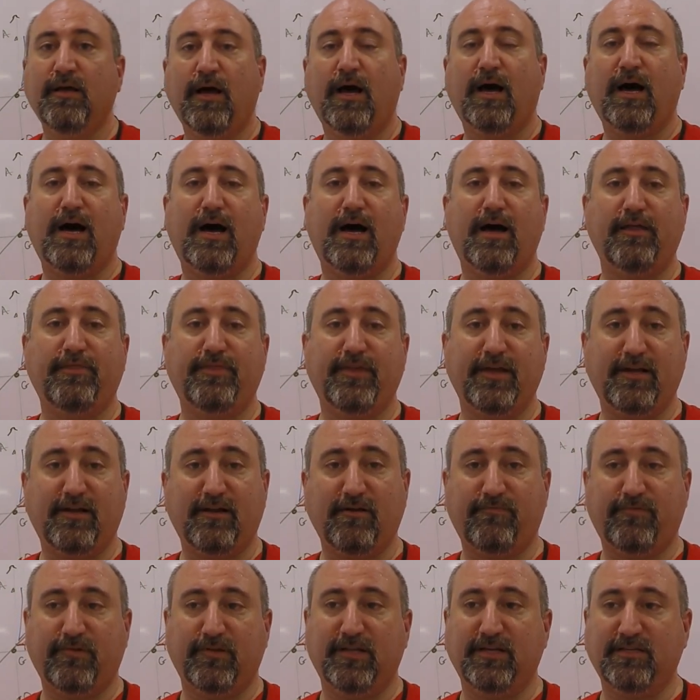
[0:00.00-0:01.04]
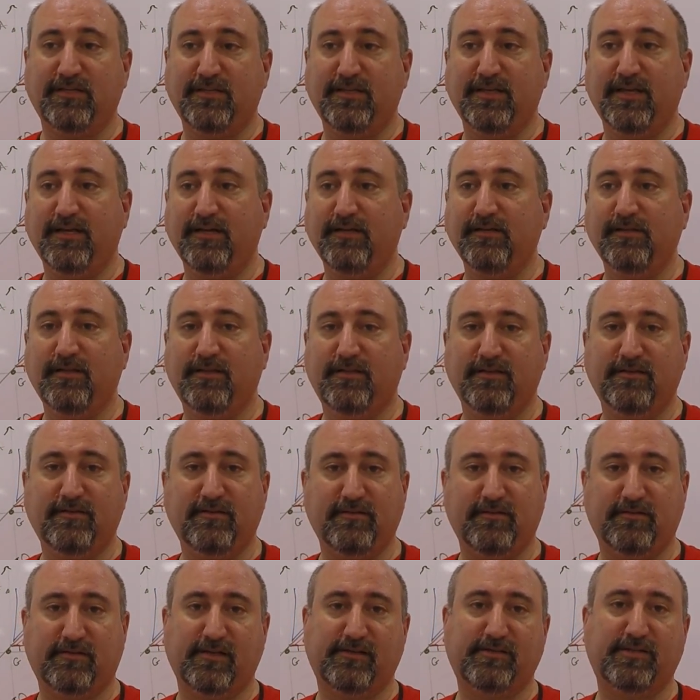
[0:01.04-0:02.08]
Thank you for listening. This
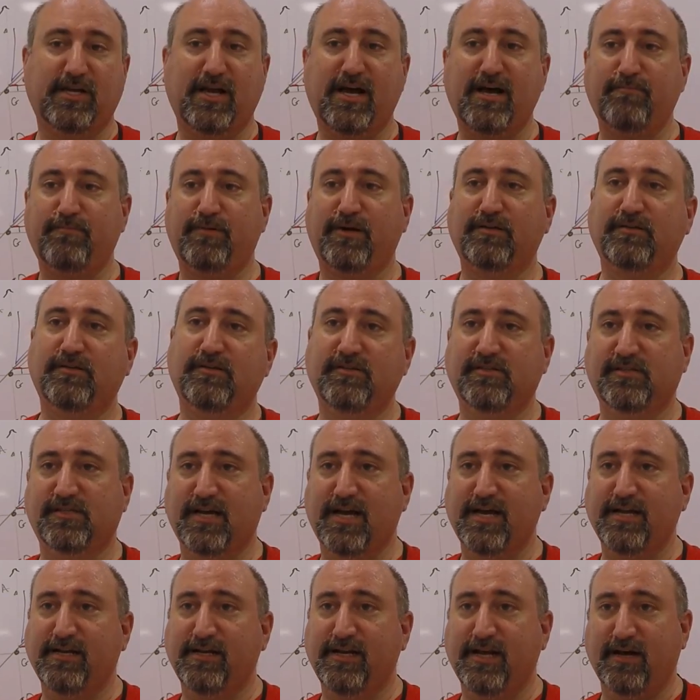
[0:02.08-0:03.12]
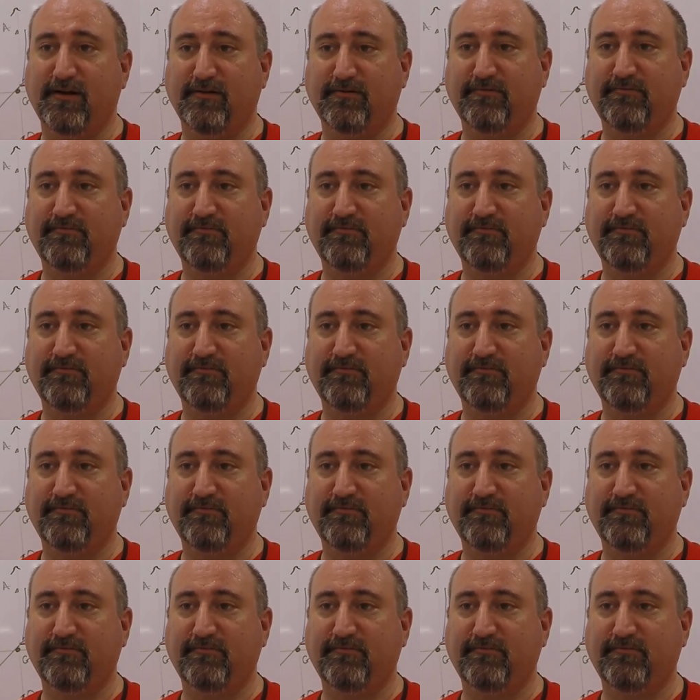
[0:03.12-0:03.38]
is John Buzzard signing out.